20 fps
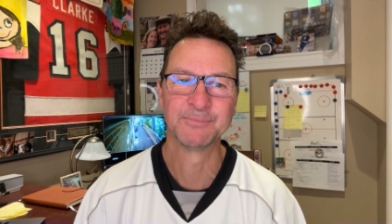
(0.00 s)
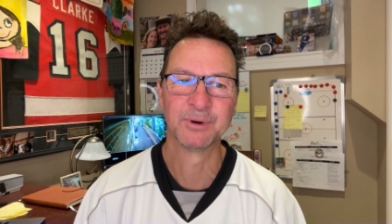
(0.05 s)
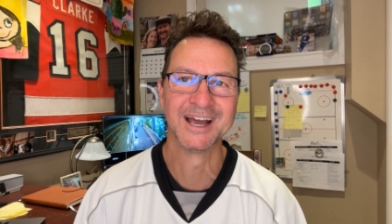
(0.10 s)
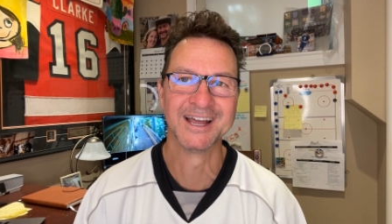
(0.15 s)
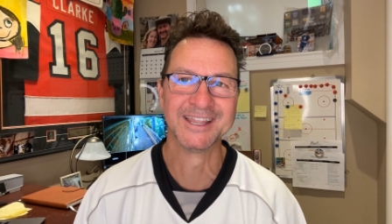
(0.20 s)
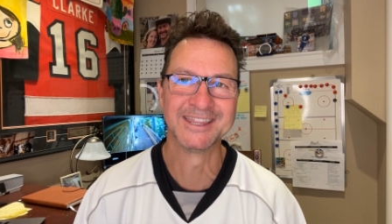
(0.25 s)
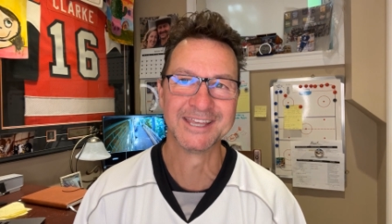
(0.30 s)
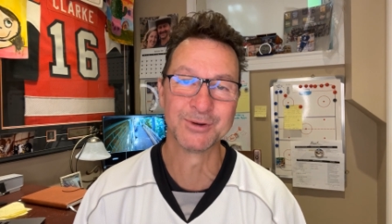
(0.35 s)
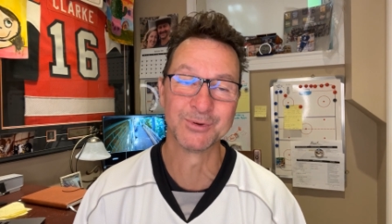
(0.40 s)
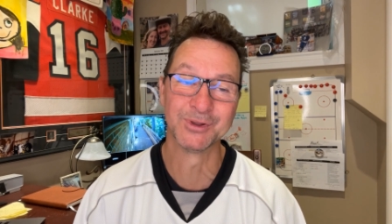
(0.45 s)

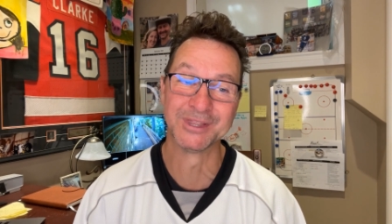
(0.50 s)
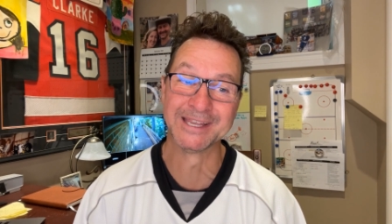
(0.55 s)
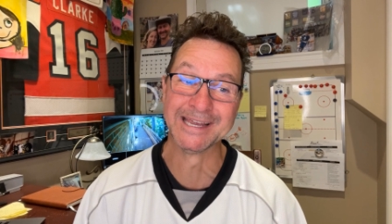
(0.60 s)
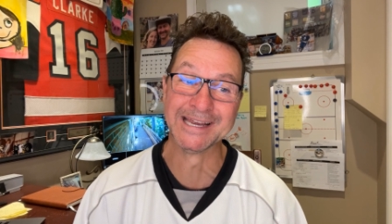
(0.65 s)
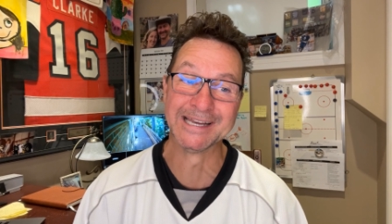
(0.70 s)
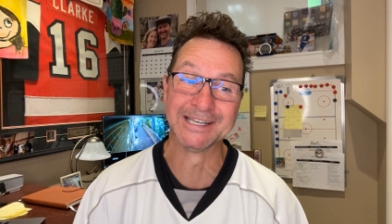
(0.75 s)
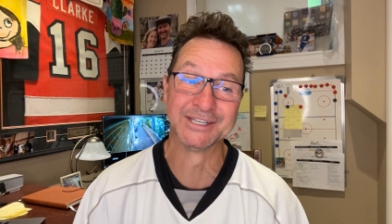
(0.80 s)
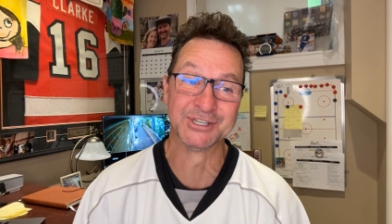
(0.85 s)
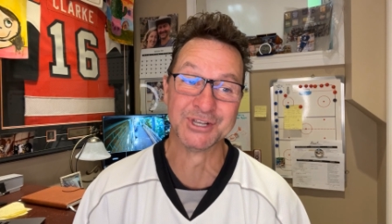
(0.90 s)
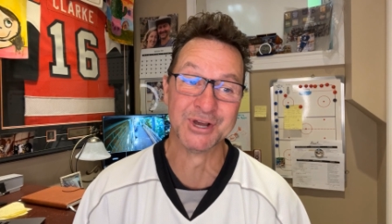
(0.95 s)
I think with
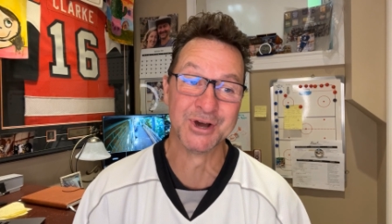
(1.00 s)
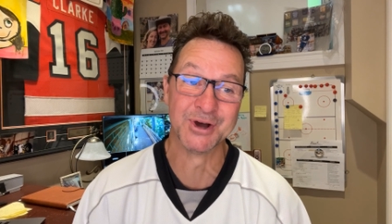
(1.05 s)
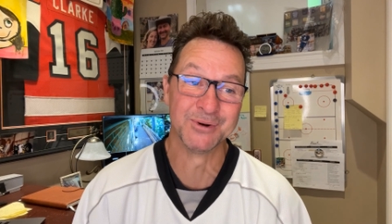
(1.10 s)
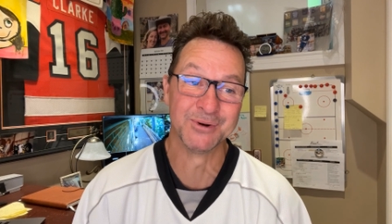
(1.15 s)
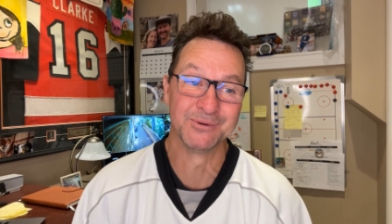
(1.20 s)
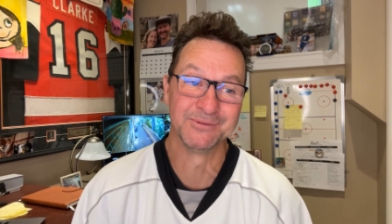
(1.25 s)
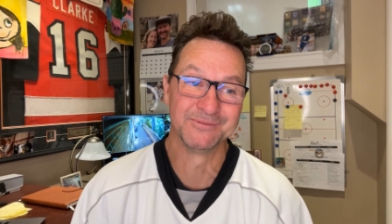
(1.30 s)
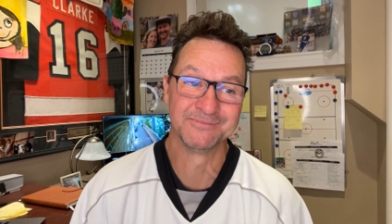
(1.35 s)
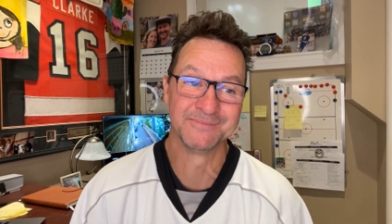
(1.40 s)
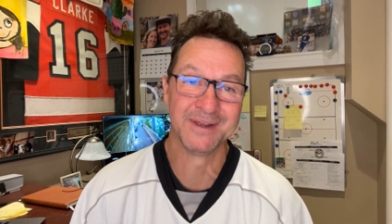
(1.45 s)
kids,
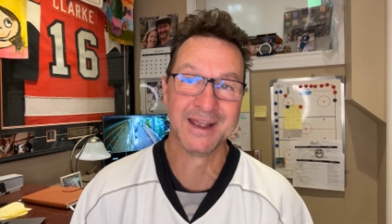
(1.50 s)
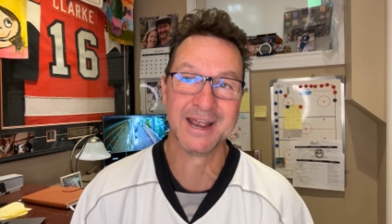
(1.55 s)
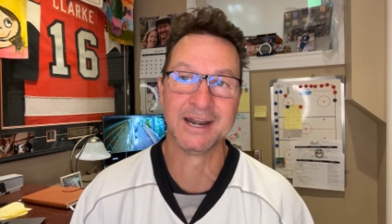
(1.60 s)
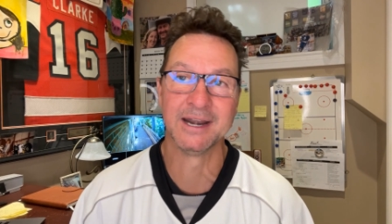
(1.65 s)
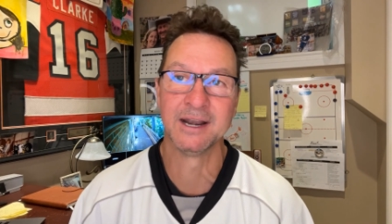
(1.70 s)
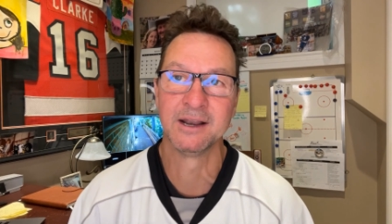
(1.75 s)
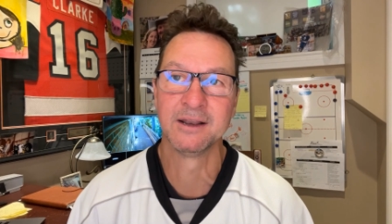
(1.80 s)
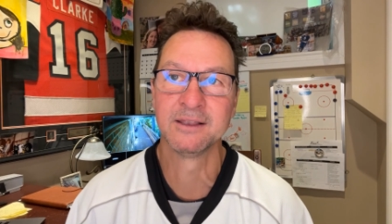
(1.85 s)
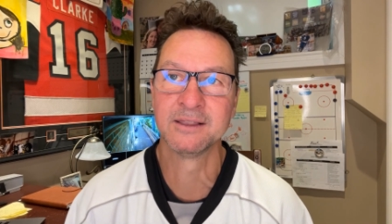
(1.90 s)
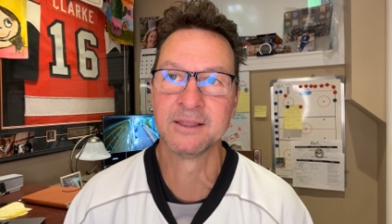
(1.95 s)
though,
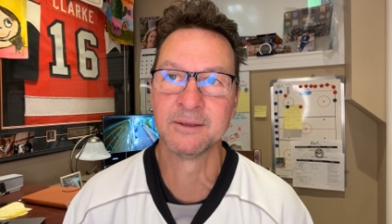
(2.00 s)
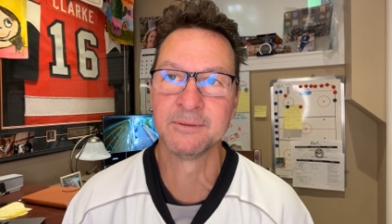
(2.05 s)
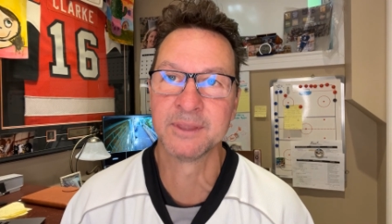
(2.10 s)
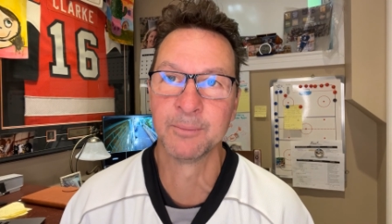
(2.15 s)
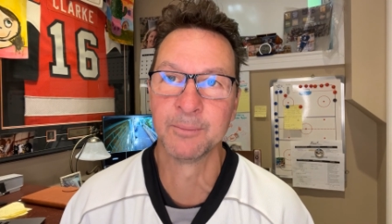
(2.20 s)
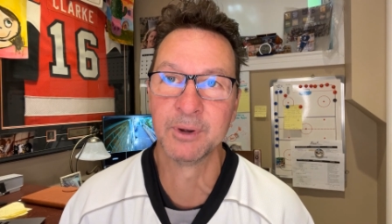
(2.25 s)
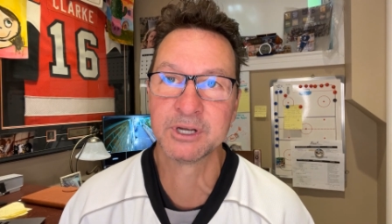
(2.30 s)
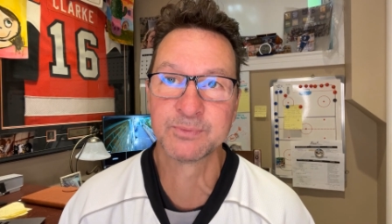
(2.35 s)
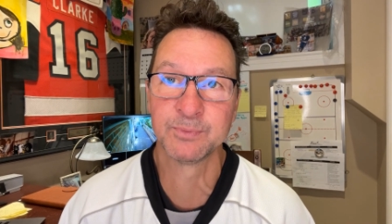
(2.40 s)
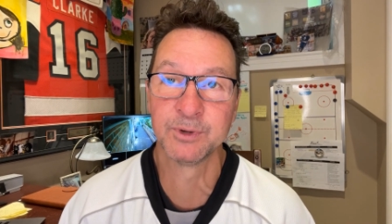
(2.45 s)
the
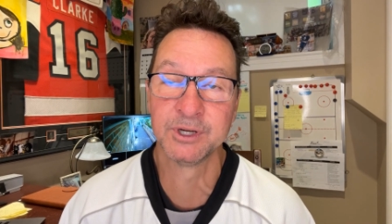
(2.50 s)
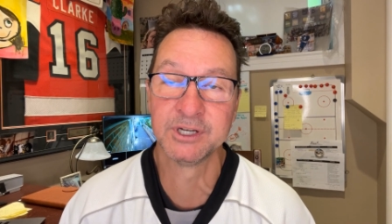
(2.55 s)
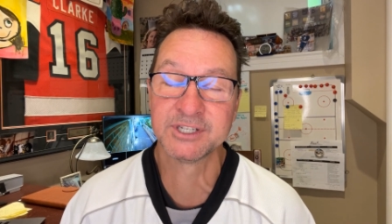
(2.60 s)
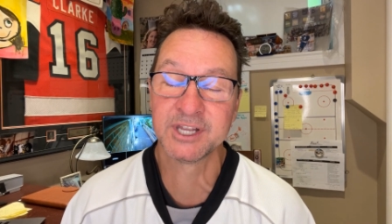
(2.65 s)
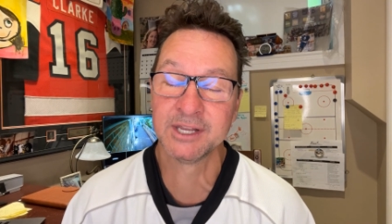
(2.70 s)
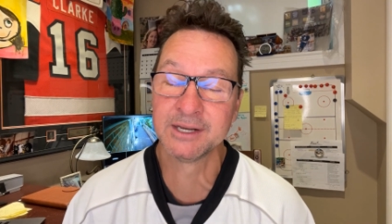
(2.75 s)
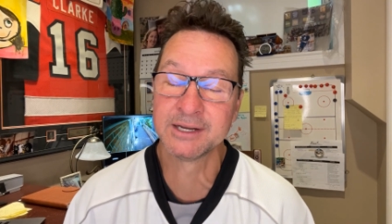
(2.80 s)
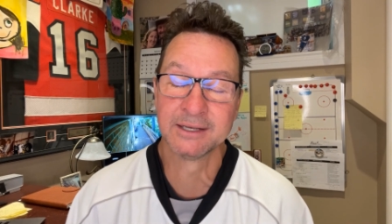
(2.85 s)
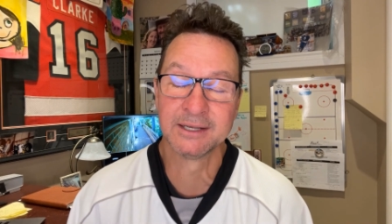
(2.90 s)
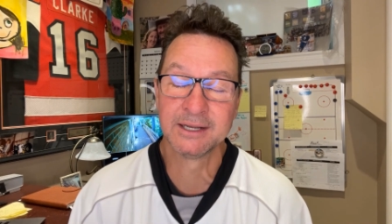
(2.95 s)
best place
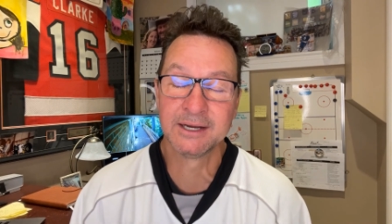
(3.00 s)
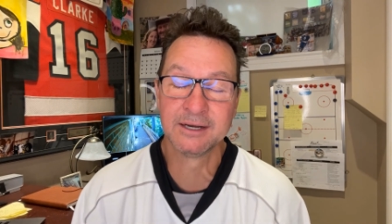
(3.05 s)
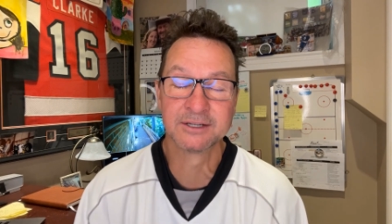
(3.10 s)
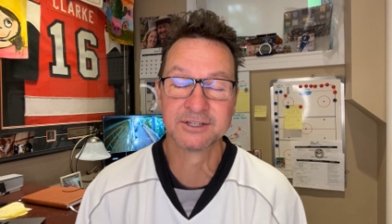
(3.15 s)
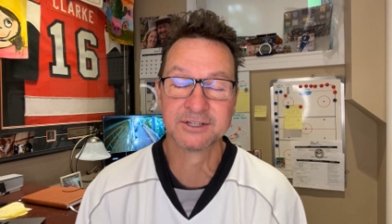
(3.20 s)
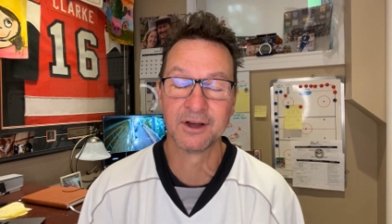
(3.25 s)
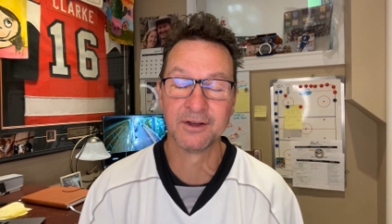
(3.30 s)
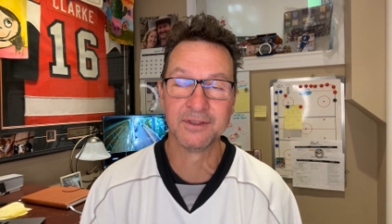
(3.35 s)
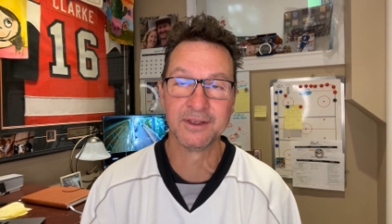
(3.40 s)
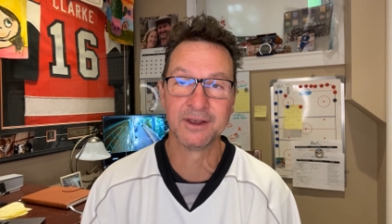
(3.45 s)
they can lead is
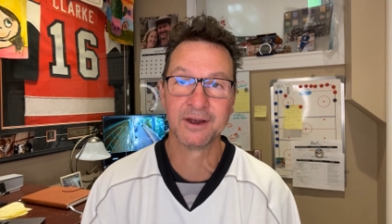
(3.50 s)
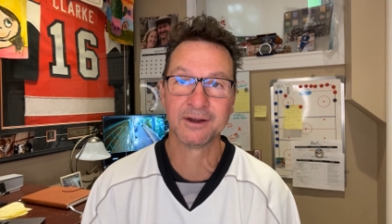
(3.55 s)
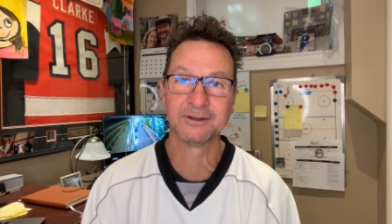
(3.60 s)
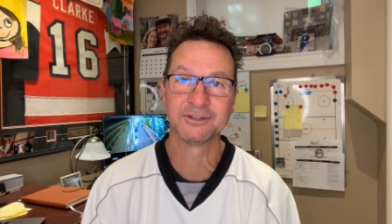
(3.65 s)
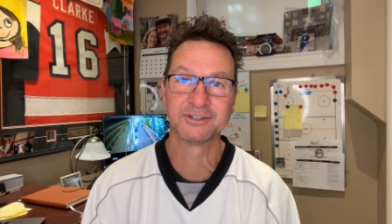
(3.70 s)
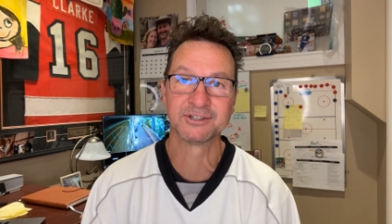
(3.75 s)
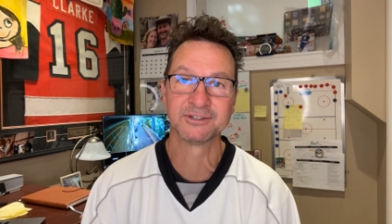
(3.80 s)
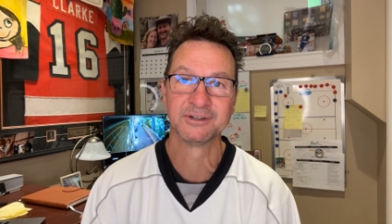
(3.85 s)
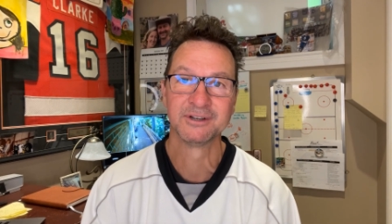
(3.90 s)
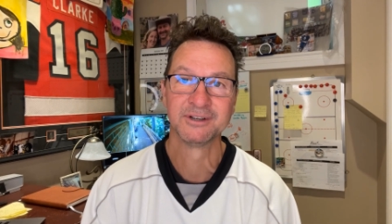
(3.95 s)
on the
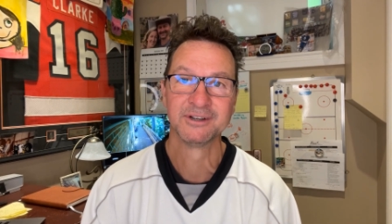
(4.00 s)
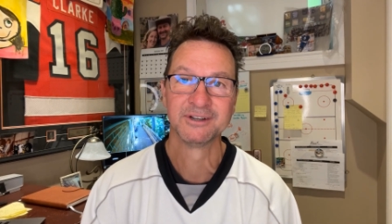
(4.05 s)
ice.